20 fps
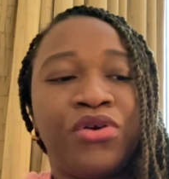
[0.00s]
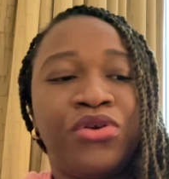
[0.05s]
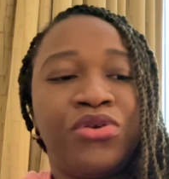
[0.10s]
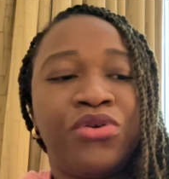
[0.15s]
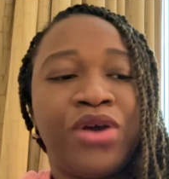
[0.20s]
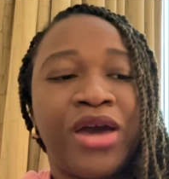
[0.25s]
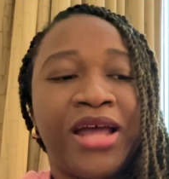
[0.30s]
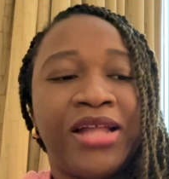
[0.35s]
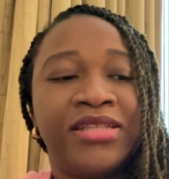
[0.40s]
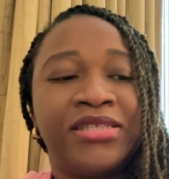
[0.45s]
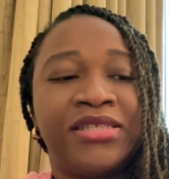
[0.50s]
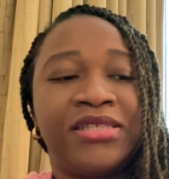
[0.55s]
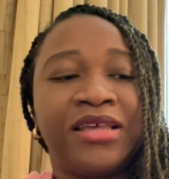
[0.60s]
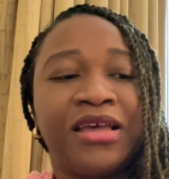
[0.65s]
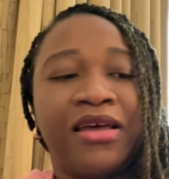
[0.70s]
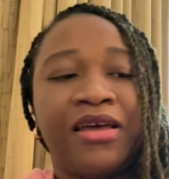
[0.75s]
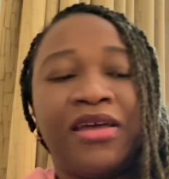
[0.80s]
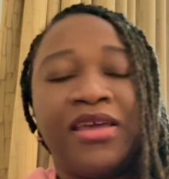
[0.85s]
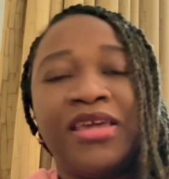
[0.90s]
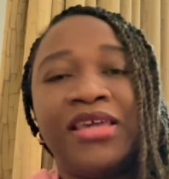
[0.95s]
you
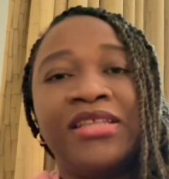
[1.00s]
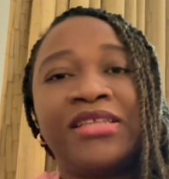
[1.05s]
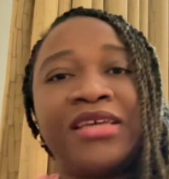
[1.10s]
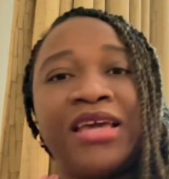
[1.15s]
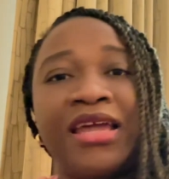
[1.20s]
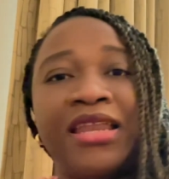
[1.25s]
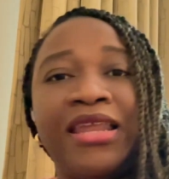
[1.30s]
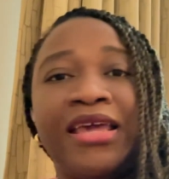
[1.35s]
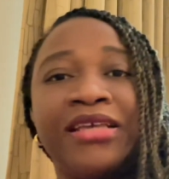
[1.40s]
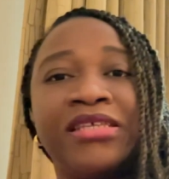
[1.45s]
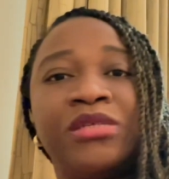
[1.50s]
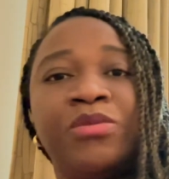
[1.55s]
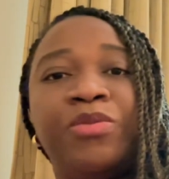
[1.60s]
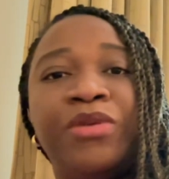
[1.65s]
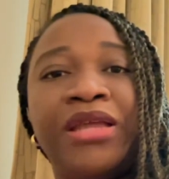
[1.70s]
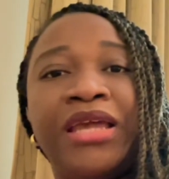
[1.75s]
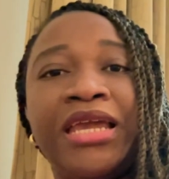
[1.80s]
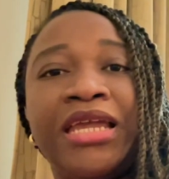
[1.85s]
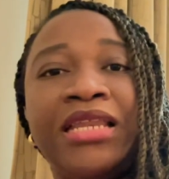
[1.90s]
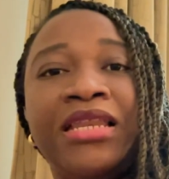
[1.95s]
answer, it can
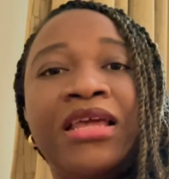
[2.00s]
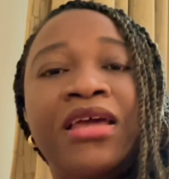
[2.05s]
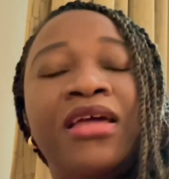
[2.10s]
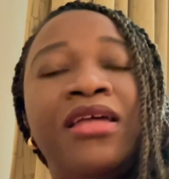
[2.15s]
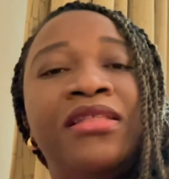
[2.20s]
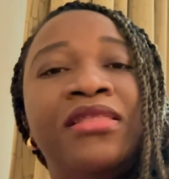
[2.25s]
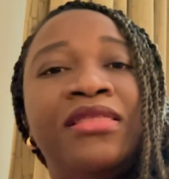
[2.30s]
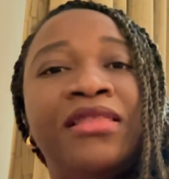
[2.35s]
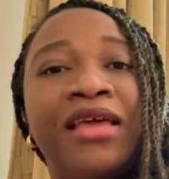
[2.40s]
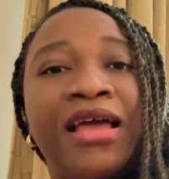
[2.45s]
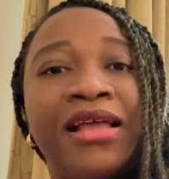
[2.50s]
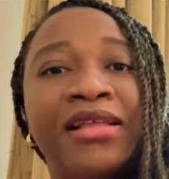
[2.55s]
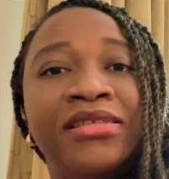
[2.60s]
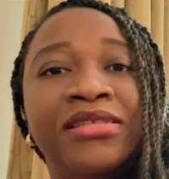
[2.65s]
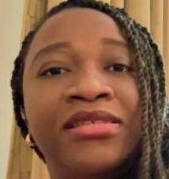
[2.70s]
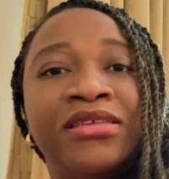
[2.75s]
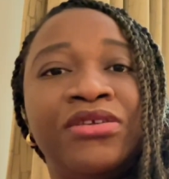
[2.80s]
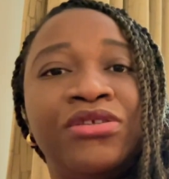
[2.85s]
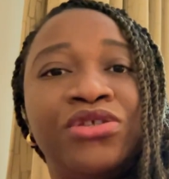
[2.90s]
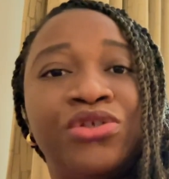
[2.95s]
explain the
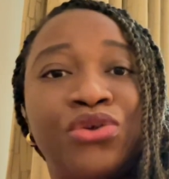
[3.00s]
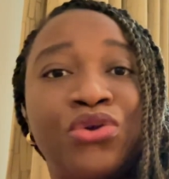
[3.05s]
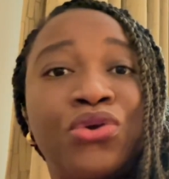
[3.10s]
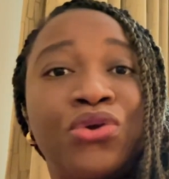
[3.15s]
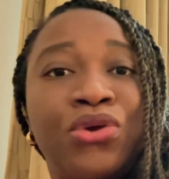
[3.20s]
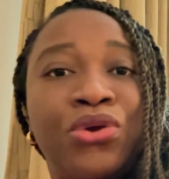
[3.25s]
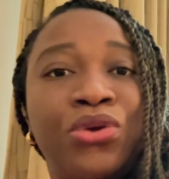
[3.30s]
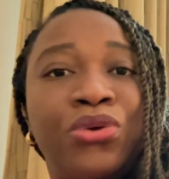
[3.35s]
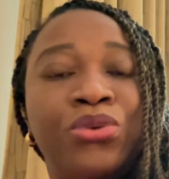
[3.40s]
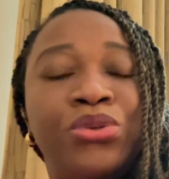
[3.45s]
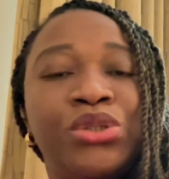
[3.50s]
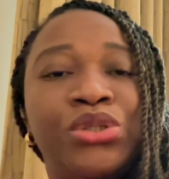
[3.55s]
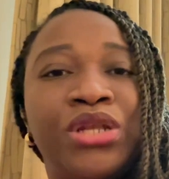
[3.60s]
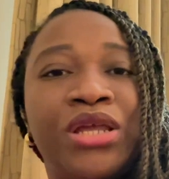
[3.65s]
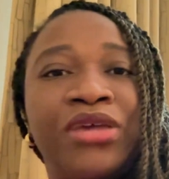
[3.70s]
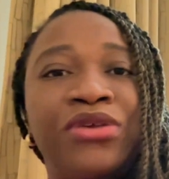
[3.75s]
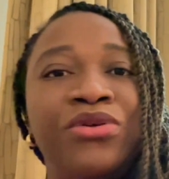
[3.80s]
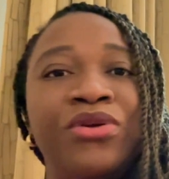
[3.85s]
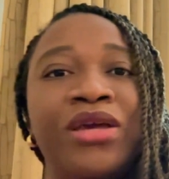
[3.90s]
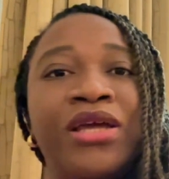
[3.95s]
answer to you so
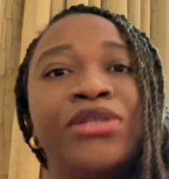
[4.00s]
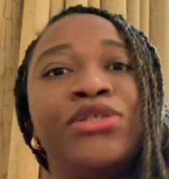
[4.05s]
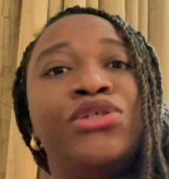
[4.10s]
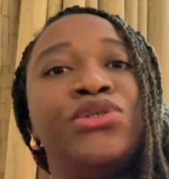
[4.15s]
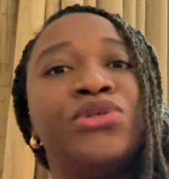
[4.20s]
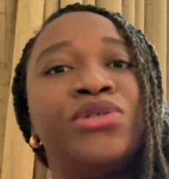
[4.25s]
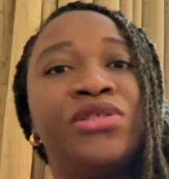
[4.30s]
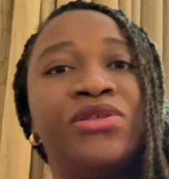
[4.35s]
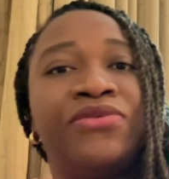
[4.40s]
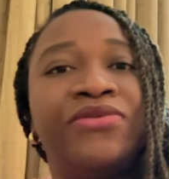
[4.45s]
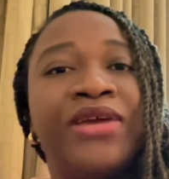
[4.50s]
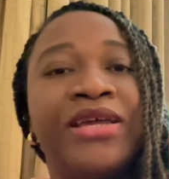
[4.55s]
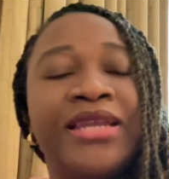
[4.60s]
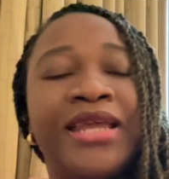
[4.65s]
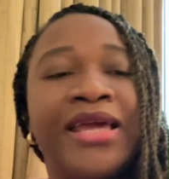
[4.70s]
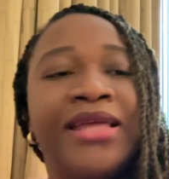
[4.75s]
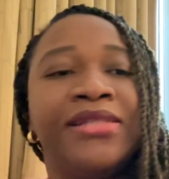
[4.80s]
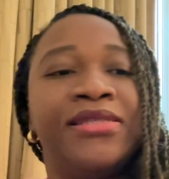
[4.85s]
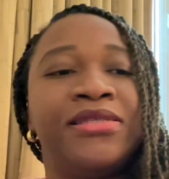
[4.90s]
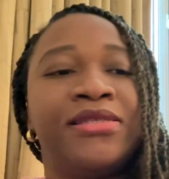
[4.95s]
that you can choose the right
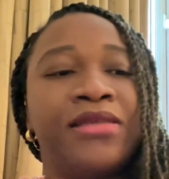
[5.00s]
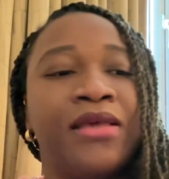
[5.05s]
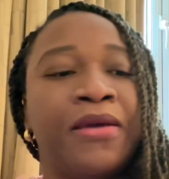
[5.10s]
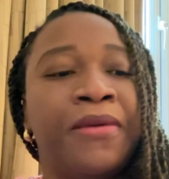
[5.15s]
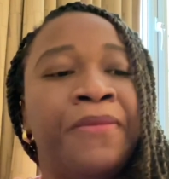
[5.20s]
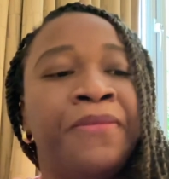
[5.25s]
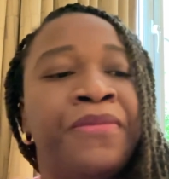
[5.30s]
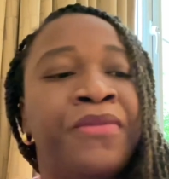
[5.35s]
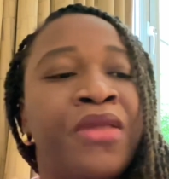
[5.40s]
answer.